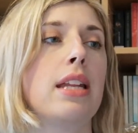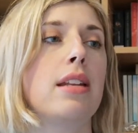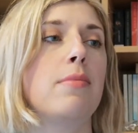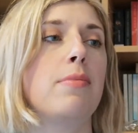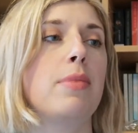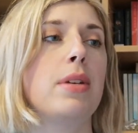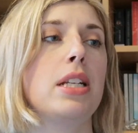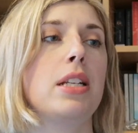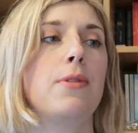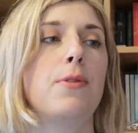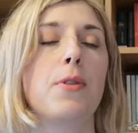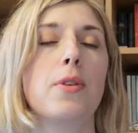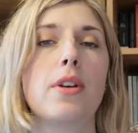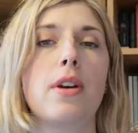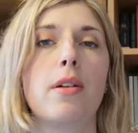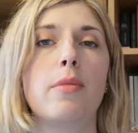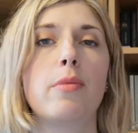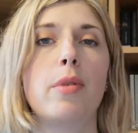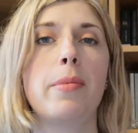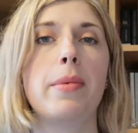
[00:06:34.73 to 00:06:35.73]
and a beautiful
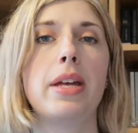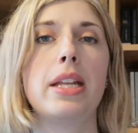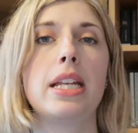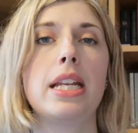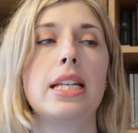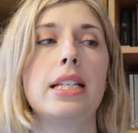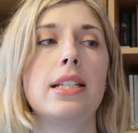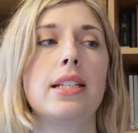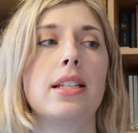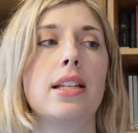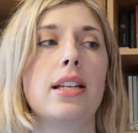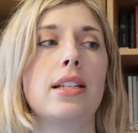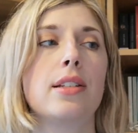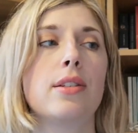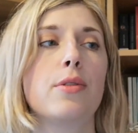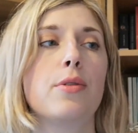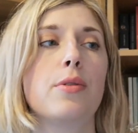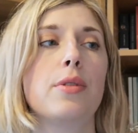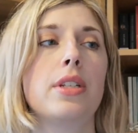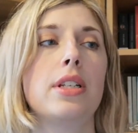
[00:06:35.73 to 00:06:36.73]
young woman is
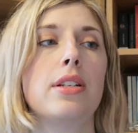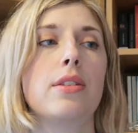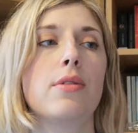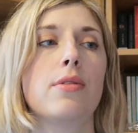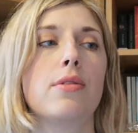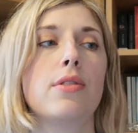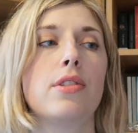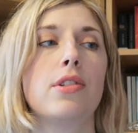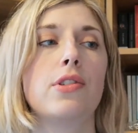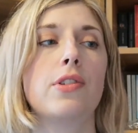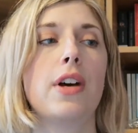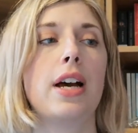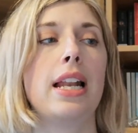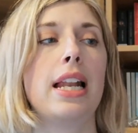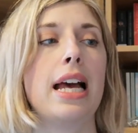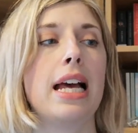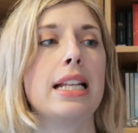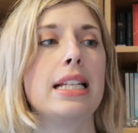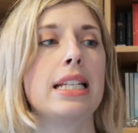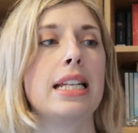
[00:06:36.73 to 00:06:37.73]
escorted onto dry
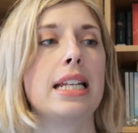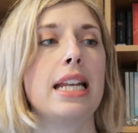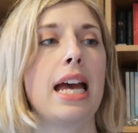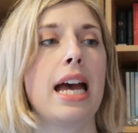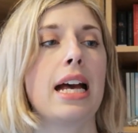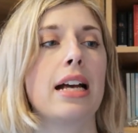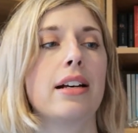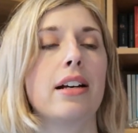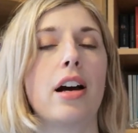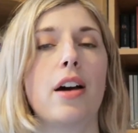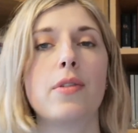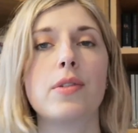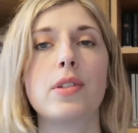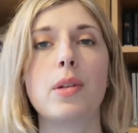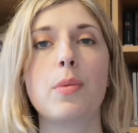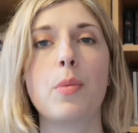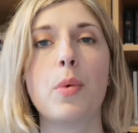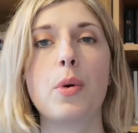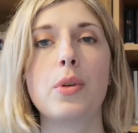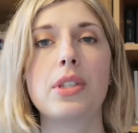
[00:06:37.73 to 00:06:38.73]
land in
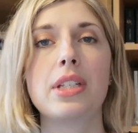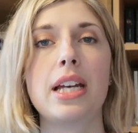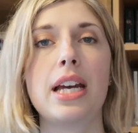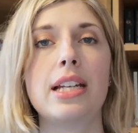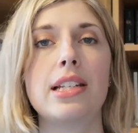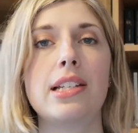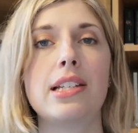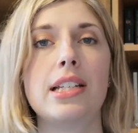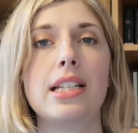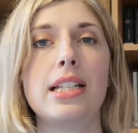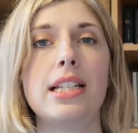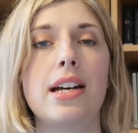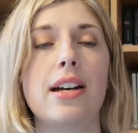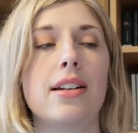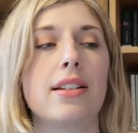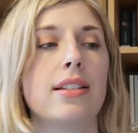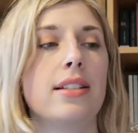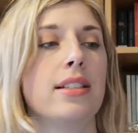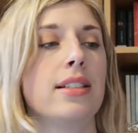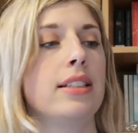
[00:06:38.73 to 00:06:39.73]
handcuffs. What has she
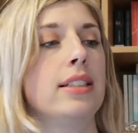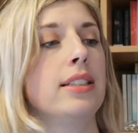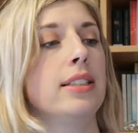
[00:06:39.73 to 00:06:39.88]
done?